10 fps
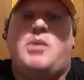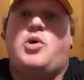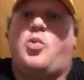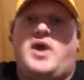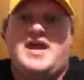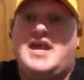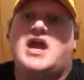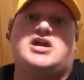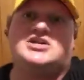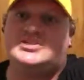but
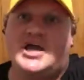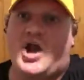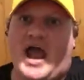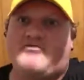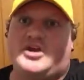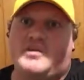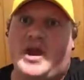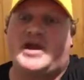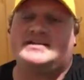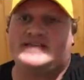we consider African
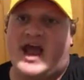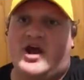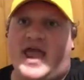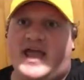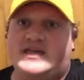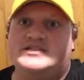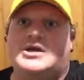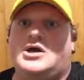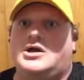Americans nowadays